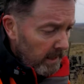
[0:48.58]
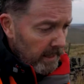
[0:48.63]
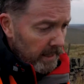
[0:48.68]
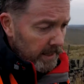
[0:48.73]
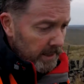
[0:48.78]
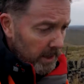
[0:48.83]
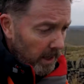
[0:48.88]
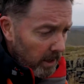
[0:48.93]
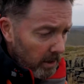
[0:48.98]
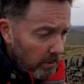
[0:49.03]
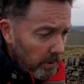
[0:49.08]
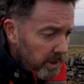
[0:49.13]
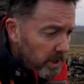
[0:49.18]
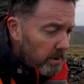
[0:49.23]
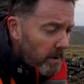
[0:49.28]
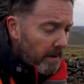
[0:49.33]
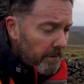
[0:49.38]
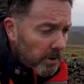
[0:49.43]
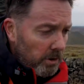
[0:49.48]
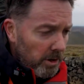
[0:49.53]
So we
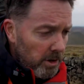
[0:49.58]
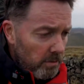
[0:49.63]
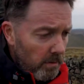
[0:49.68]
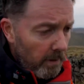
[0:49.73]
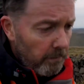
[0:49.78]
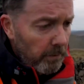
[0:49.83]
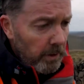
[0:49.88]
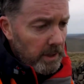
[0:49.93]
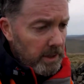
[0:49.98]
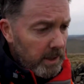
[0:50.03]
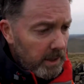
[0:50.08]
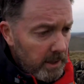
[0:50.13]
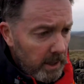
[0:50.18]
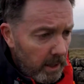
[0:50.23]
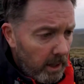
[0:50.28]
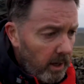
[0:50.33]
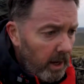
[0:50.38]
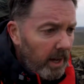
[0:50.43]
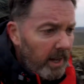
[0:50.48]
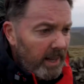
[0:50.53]
do have a grid reference,
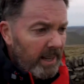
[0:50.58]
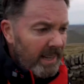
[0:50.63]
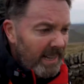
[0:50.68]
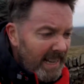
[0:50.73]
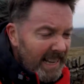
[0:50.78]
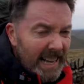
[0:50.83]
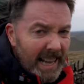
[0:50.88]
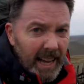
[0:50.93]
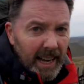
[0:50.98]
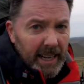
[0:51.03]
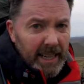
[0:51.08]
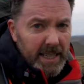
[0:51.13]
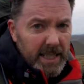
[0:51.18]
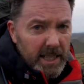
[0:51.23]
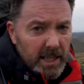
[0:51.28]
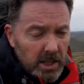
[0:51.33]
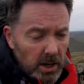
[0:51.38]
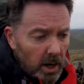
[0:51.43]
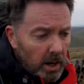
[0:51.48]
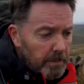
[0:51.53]
so at least
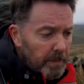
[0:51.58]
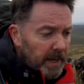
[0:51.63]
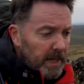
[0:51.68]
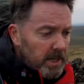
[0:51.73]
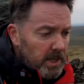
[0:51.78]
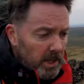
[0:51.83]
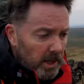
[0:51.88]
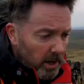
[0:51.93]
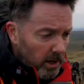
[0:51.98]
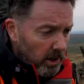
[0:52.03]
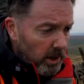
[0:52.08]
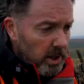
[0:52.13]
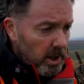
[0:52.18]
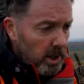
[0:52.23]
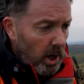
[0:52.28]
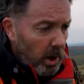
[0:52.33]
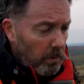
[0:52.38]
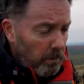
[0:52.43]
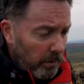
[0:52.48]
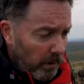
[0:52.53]
it's not a big search.
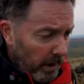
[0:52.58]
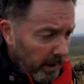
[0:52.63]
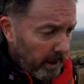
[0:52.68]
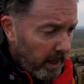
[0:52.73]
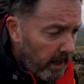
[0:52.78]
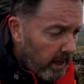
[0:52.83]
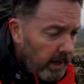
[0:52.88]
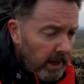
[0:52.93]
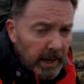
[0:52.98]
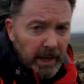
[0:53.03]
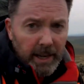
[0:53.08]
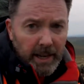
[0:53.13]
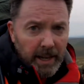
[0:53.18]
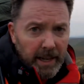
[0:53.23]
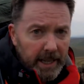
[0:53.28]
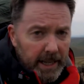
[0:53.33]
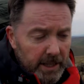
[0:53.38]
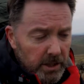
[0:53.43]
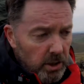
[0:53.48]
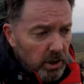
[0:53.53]
Hopefully
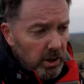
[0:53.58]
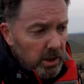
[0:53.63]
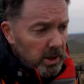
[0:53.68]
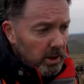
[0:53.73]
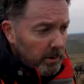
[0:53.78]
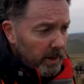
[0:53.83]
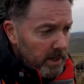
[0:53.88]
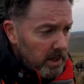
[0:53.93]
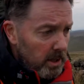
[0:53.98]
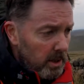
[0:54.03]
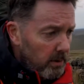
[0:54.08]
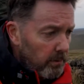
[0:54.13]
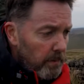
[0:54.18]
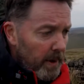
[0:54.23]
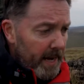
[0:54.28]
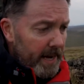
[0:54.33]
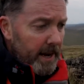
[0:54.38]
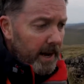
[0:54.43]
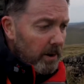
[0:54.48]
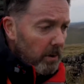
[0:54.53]
it is just a question of
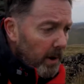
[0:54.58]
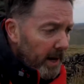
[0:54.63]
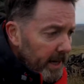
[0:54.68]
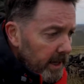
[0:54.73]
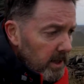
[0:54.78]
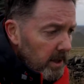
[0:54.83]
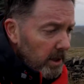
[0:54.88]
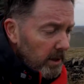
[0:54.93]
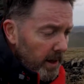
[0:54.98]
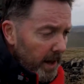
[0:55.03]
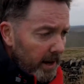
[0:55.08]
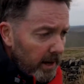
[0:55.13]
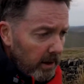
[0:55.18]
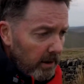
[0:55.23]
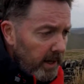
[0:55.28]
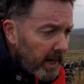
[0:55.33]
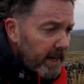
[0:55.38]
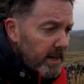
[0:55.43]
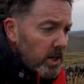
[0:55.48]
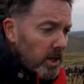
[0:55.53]
make our way to their
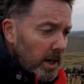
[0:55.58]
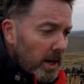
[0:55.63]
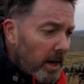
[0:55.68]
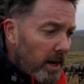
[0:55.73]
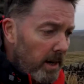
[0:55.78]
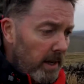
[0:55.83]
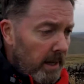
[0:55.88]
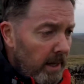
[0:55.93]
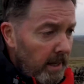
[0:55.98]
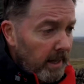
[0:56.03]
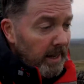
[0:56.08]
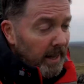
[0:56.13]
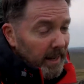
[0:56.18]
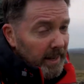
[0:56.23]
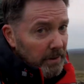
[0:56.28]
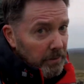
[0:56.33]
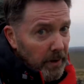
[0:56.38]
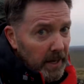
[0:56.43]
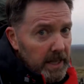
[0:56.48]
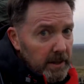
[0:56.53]
location
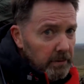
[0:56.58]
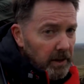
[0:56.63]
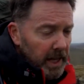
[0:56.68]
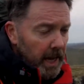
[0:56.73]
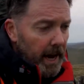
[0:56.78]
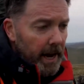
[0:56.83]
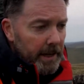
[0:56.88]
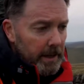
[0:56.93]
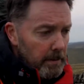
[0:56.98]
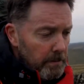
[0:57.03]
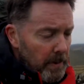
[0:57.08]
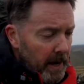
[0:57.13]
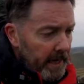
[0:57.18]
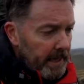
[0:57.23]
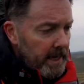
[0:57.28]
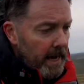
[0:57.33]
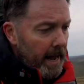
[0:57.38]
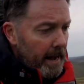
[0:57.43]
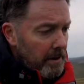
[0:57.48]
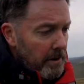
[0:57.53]
and effectively guide them back
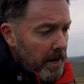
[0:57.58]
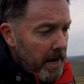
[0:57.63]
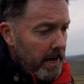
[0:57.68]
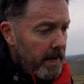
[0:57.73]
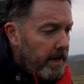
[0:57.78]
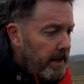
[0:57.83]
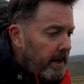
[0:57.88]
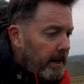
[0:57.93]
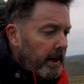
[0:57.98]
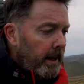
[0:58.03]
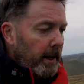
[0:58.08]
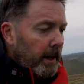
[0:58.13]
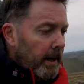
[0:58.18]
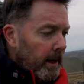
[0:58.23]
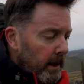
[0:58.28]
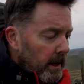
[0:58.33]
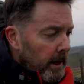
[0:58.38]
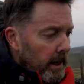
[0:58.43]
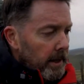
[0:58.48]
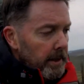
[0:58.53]
down.
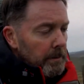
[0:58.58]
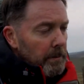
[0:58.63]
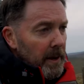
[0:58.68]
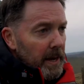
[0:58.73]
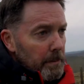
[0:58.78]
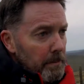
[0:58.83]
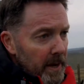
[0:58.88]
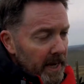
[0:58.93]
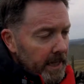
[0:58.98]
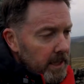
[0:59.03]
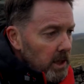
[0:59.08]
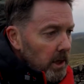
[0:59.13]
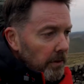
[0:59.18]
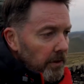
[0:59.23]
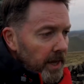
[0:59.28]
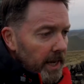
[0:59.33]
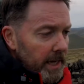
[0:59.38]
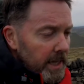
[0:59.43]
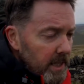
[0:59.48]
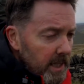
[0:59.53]
The big mix on
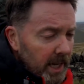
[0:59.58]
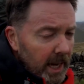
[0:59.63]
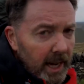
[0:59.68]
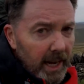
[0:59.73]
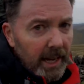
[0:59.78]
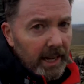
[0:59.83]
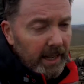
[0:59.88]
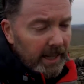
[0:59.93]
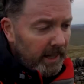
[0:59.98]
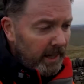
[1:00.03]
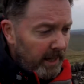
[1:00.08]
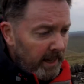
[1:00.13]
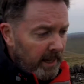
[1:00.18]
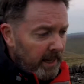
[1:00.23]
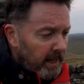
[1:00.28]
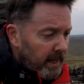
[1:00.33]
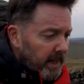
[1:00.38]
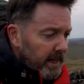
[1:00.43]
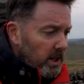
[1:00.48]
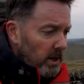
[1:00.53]
this
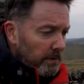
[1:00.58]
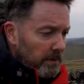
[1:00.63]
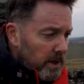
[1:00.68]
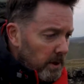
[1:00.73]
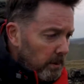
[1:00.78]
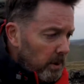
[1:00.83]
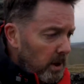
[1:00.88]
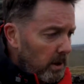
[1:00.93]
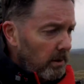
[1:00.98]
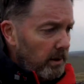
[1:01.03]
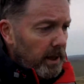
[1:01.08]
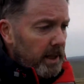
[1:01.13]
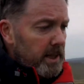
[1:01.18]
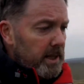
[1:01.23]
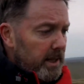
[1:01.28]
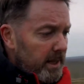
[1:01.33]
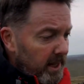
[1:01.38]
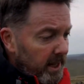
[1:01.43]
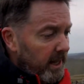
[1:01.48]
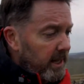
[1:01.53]
is obviously we're doing
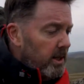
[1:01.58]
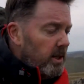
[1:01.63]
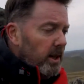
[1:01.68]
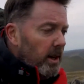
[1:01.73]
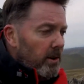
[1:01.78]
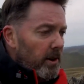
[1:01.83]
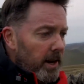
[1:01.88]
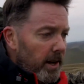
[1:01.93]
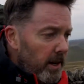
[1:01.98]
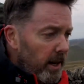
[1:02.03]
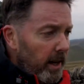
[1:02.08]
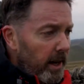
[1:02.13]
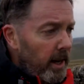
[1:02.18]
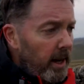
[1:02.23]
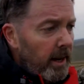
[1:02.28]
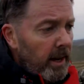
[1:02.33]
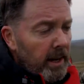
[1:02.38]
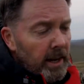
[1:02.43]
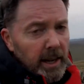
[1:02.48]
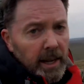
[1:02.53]
this during the
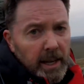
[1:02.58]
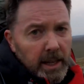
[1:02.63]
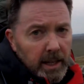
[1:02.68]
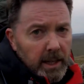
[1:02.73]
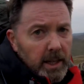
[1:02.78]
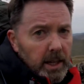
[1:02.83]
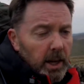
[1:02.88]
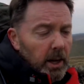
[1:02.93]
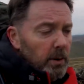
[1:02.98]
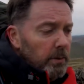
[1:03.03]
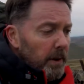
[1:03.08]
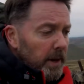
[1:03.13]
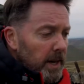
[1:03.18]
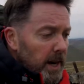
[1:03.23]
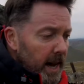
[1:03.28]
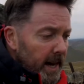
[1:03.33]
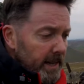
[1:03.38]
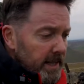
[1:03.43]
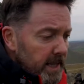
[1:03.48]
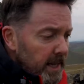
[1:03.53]

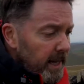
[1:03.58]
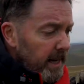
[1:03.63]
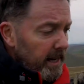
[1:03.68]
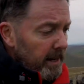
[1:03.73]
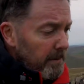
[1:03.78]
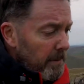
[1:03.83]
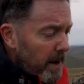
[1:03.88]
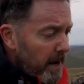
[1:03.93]
COVID-19